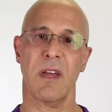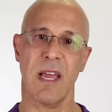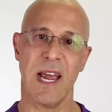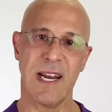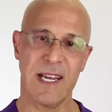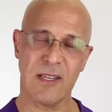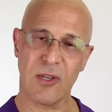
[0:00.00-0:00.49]

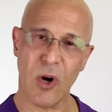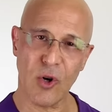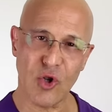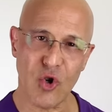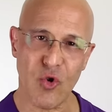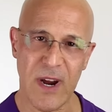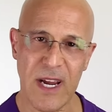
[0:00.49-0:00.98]
And it's our
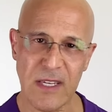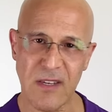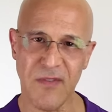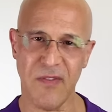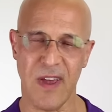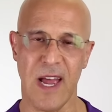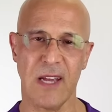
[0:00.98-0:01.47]
trans
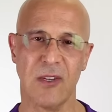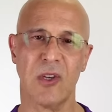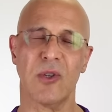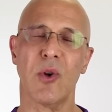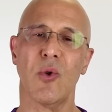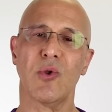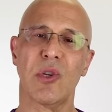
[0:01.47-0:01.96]
fats,
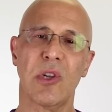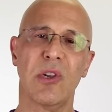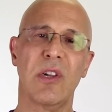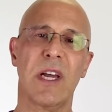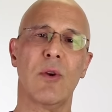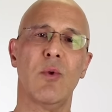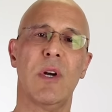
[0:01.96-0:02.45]
it's those
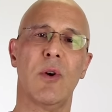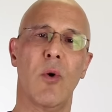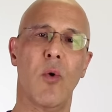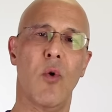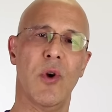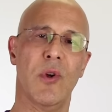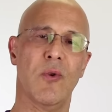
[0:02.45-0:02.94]
liquid
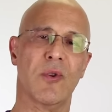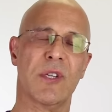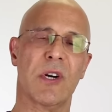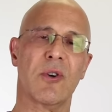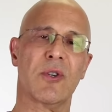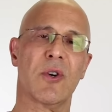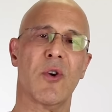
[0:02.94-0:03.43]
oils
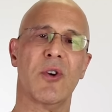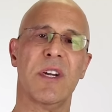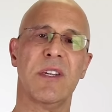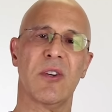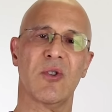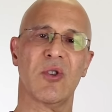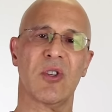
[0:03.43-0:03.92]
that are turned
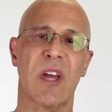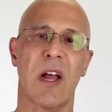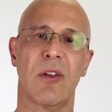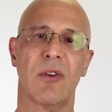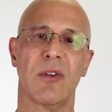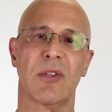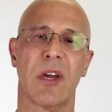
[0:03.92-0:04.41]
into
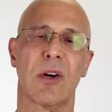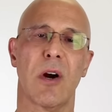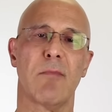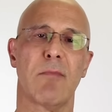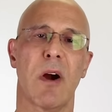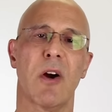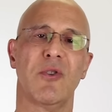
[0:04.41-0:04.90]
solids like our
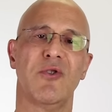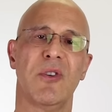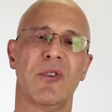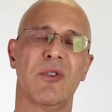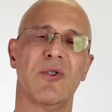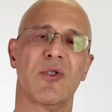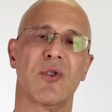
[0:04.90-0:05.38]

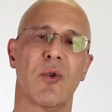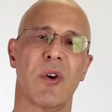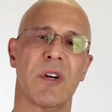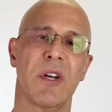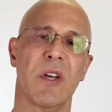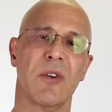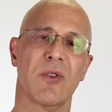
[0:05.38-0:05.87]
margarines and
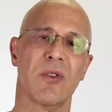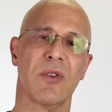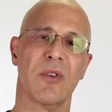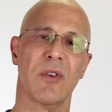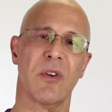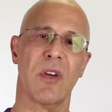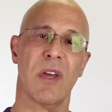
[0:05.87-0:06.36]
shortenings.
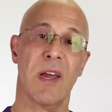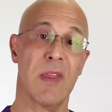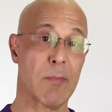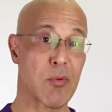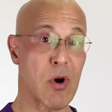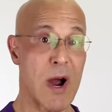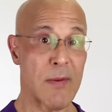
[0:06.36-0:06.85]
And
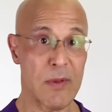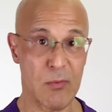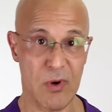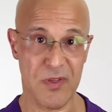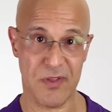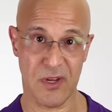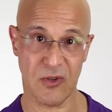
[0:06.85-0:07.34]
the problem
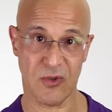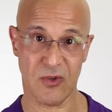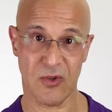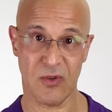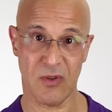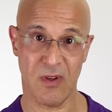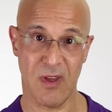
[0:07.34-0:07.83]
with this